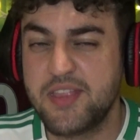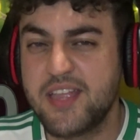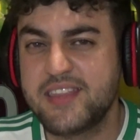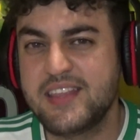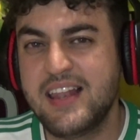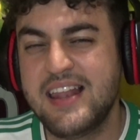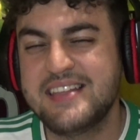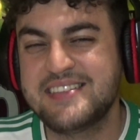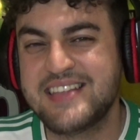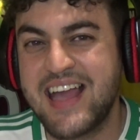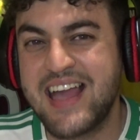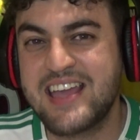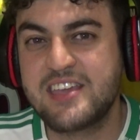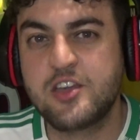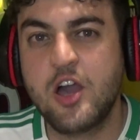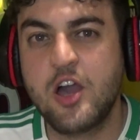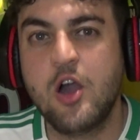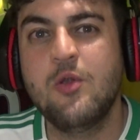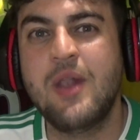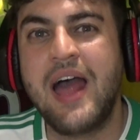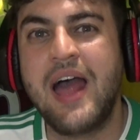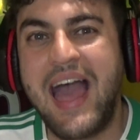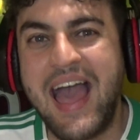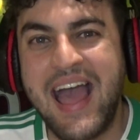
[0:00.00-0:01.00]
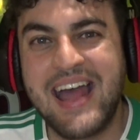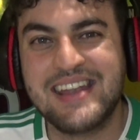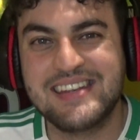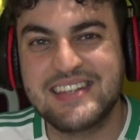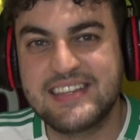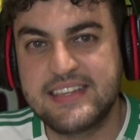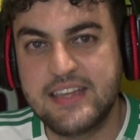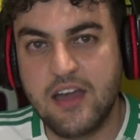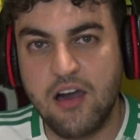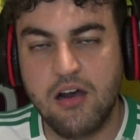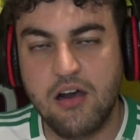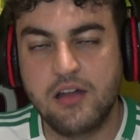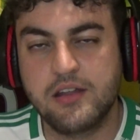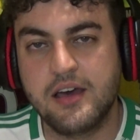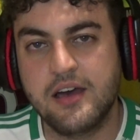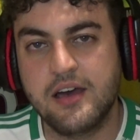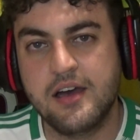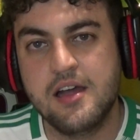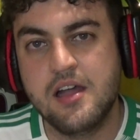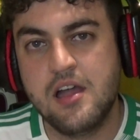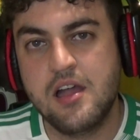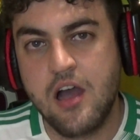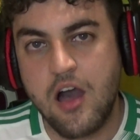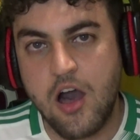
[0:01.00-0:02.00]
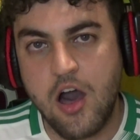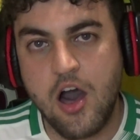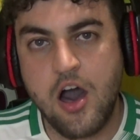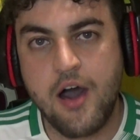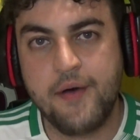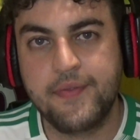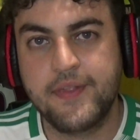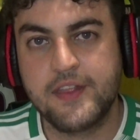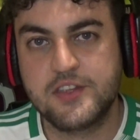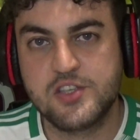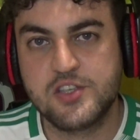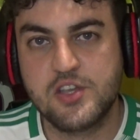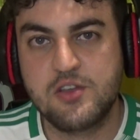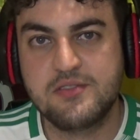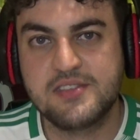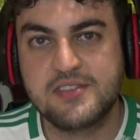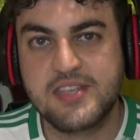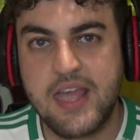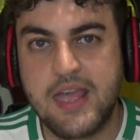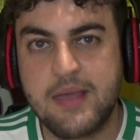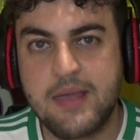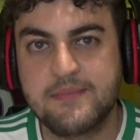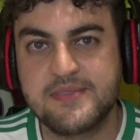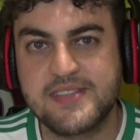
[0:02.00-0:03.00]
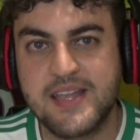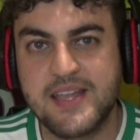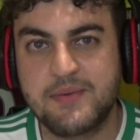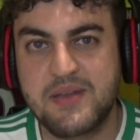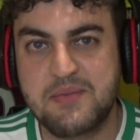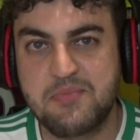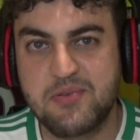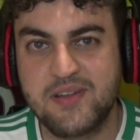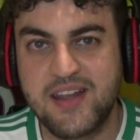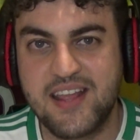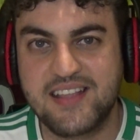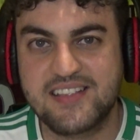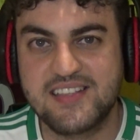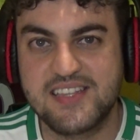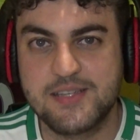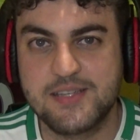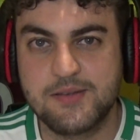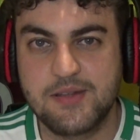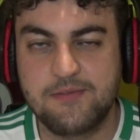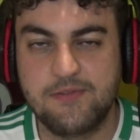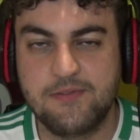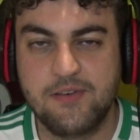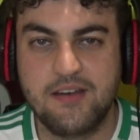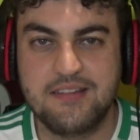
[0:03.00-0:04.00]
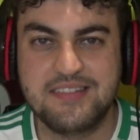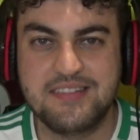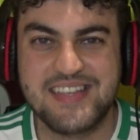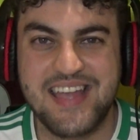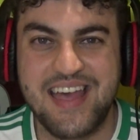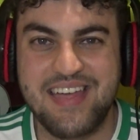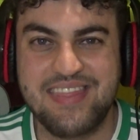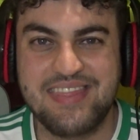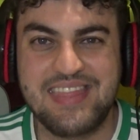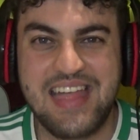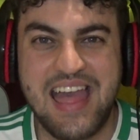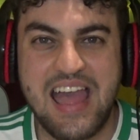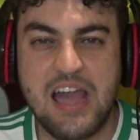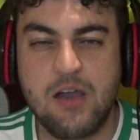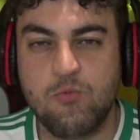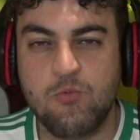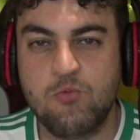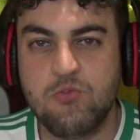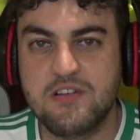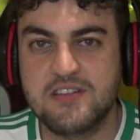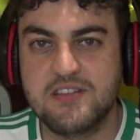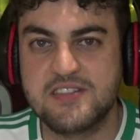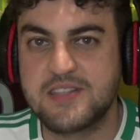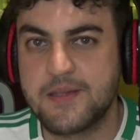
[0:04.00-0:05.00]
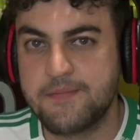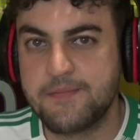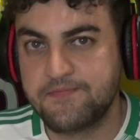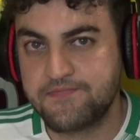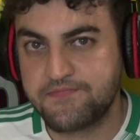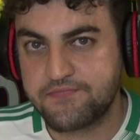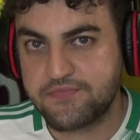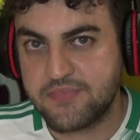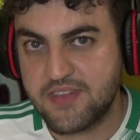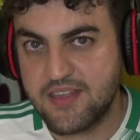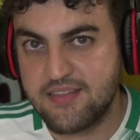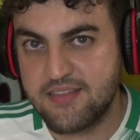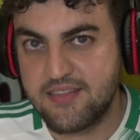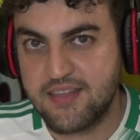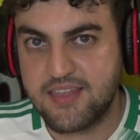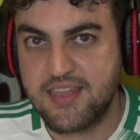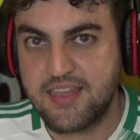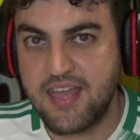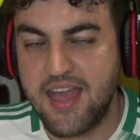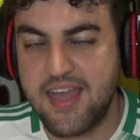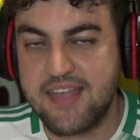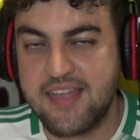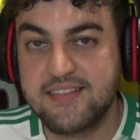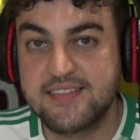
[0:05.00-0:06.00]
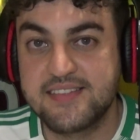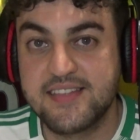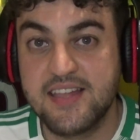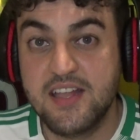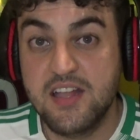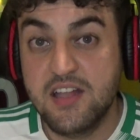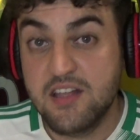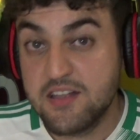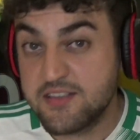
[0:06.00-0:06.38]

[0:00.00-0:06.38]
Nonetheless, Angola and Ghana are the two teams that we predicted to advance, and that was the case.